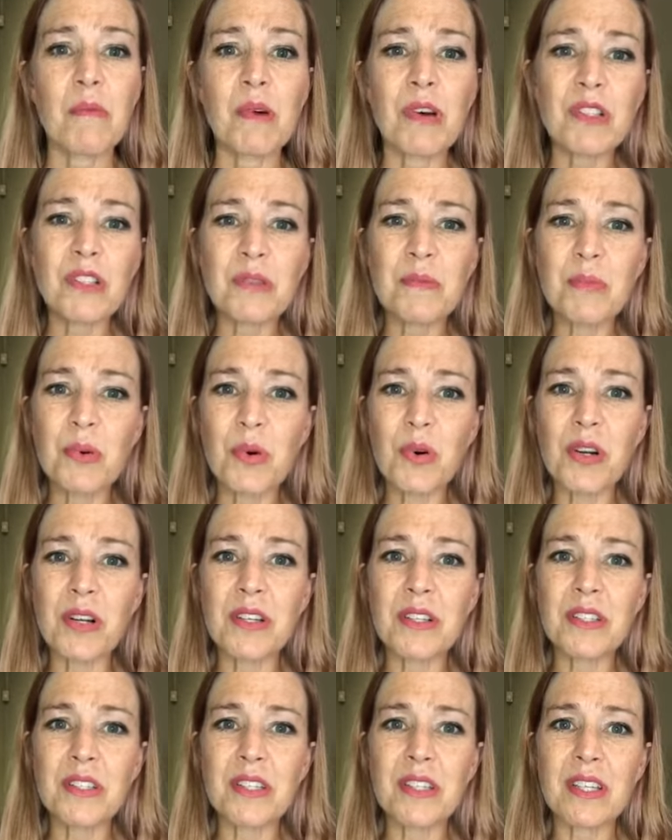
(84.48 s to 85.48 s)
Most
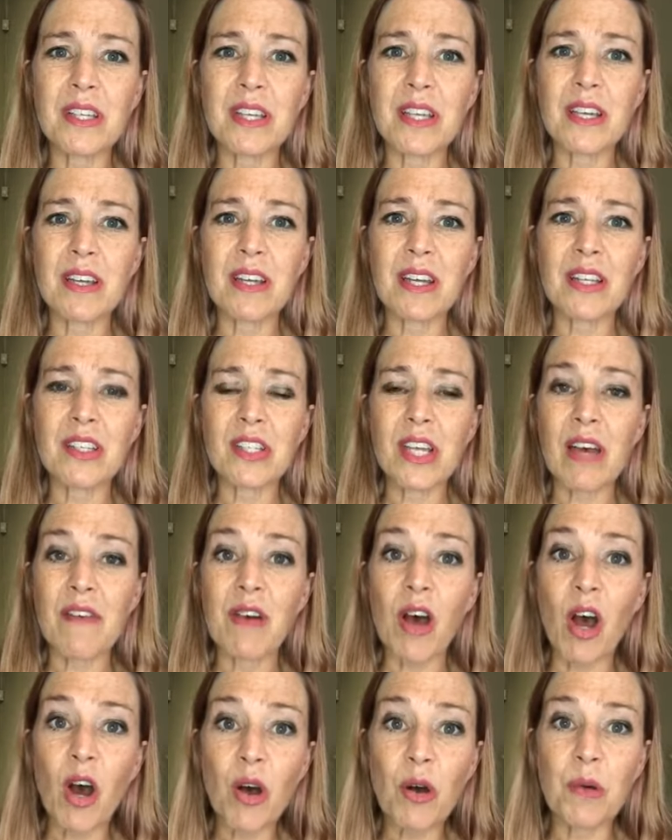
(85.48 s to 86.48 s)
important, to
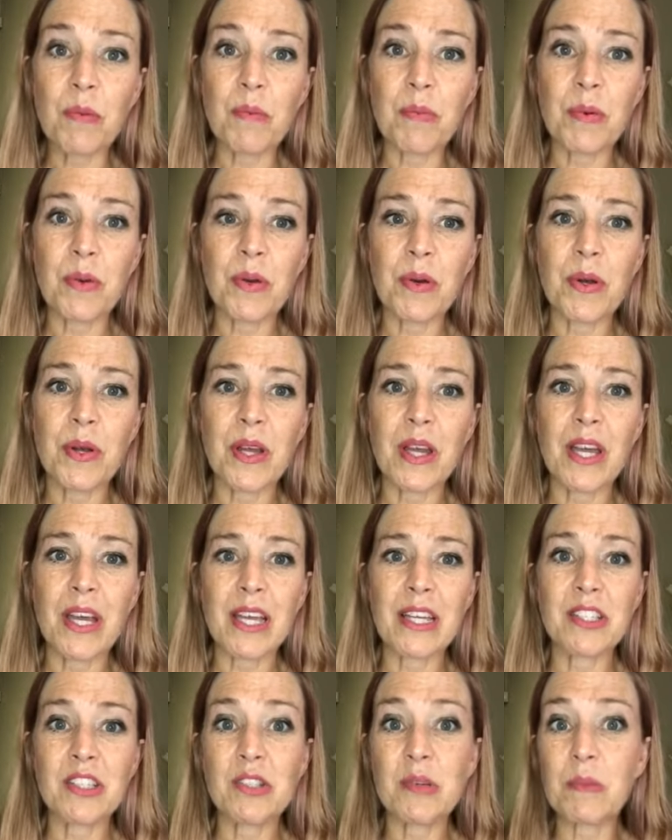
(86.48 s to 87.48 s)
have hope
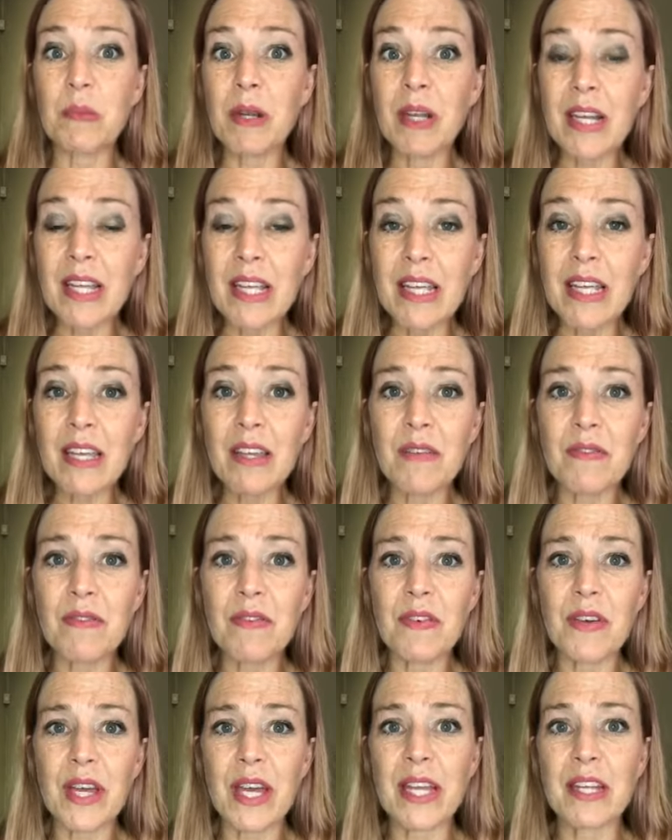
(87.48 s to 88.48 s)
is to
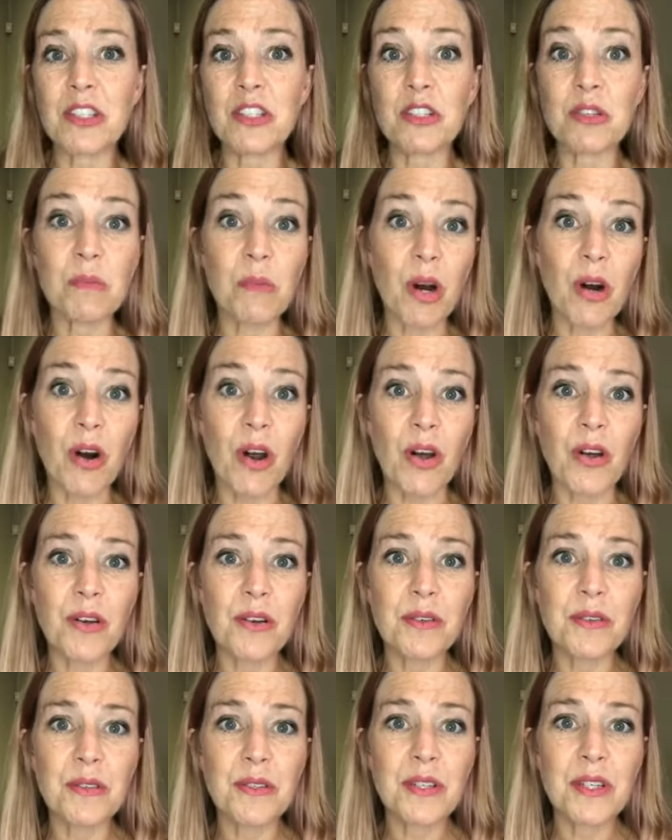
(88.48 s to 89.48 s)
believe in
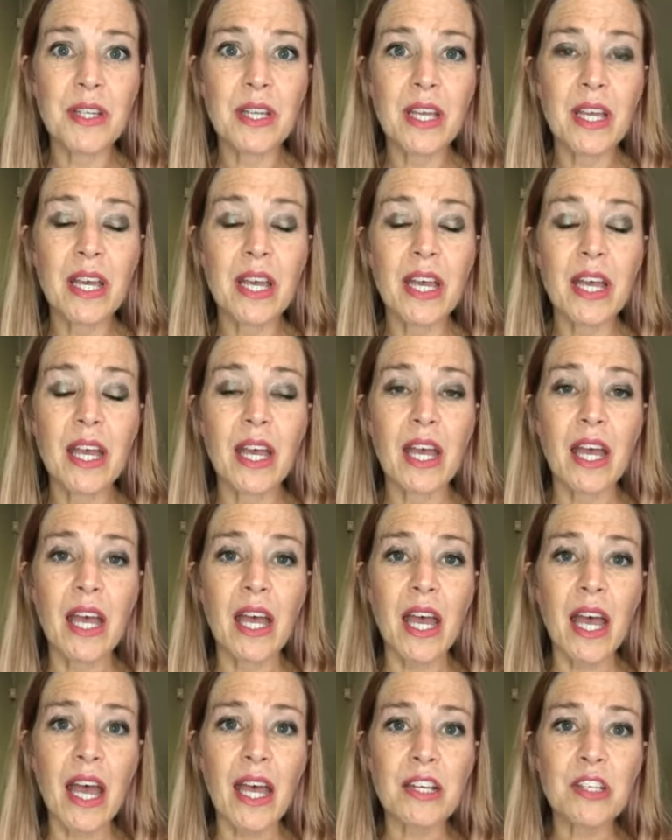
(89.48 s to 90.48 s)
tomorrow.
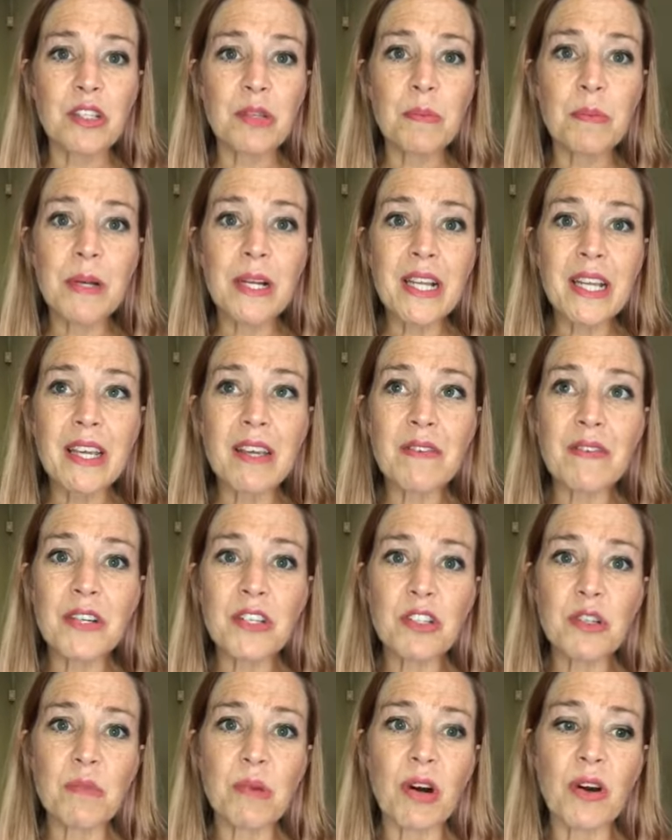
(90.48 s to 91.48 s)
And to believe
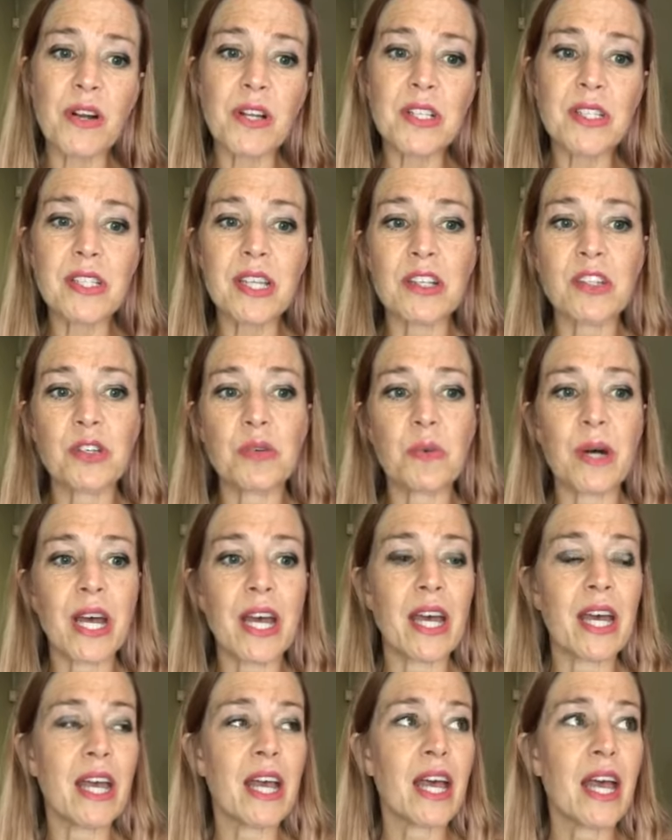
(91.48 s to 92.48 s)
in tomorrow in such a
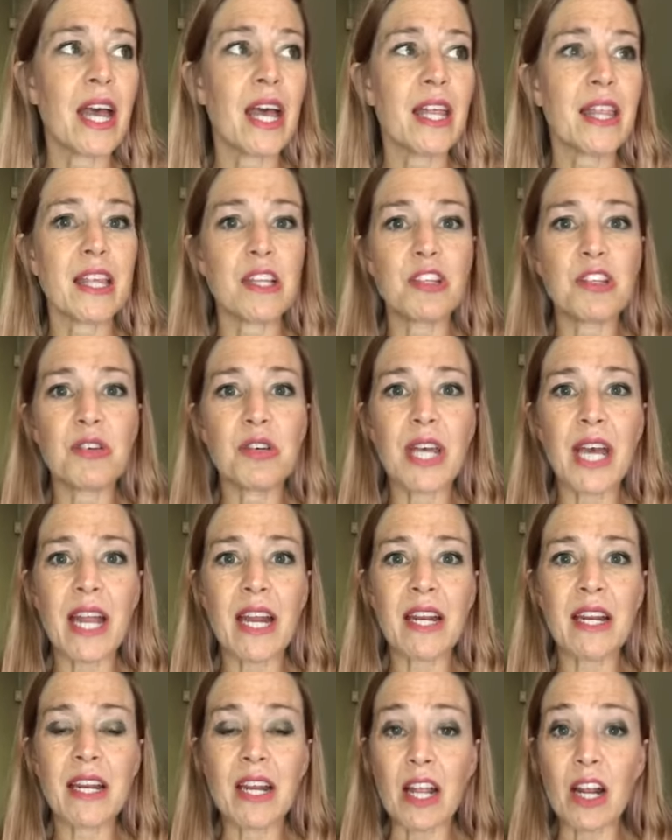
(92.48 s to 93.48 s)
way that you
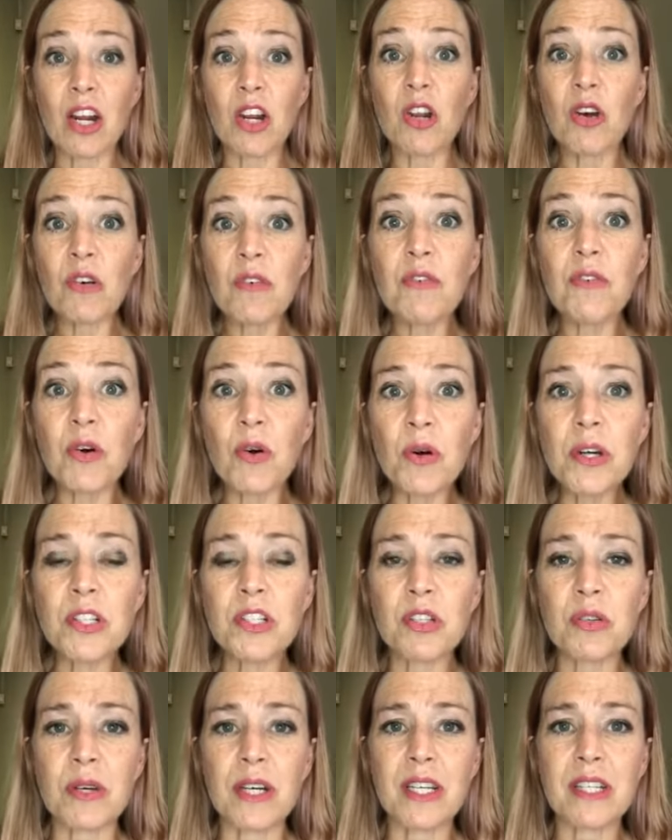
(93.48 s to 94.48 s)
can look
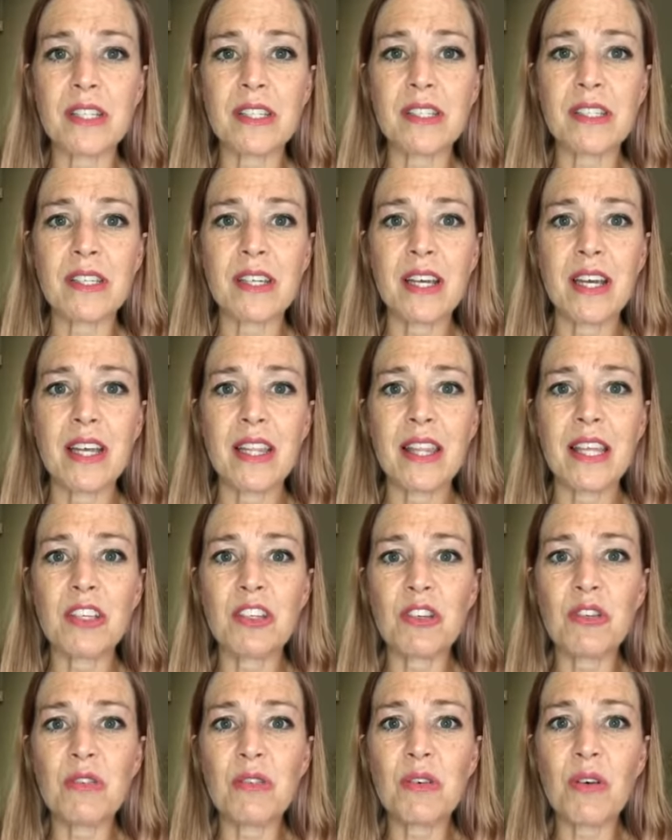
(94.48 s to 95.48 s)
forward to it,
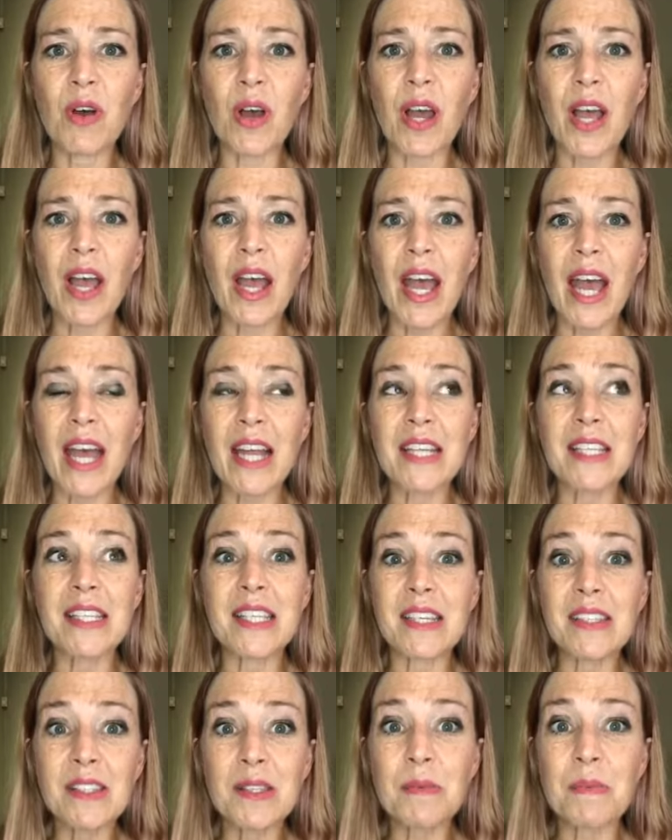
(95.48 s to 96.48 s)
that you
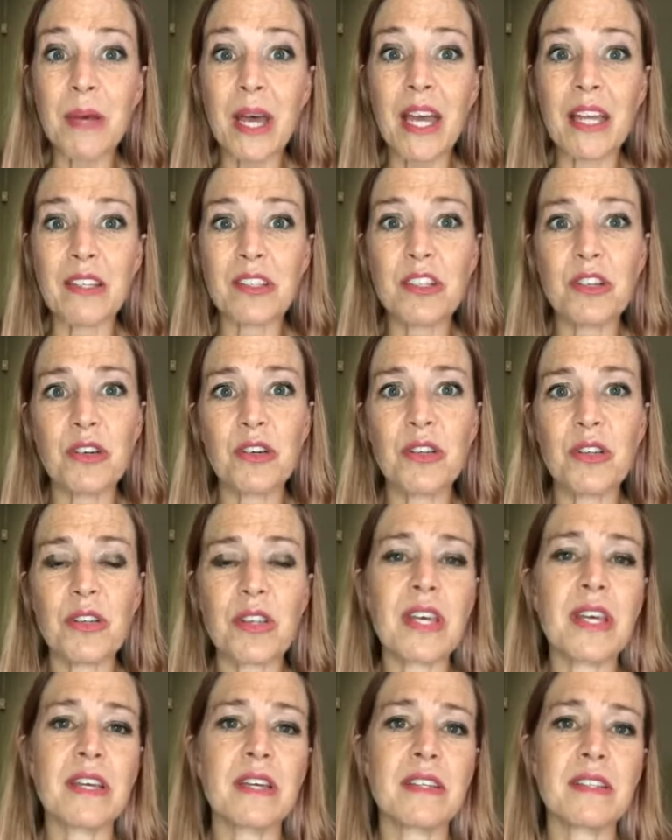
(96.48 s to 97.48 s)
anticipate good
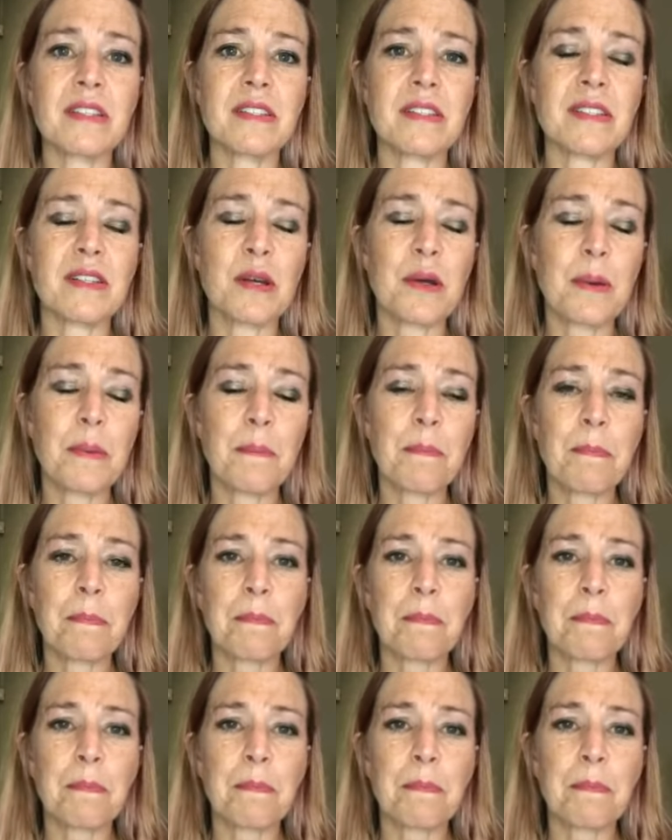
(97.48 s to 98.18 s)
things.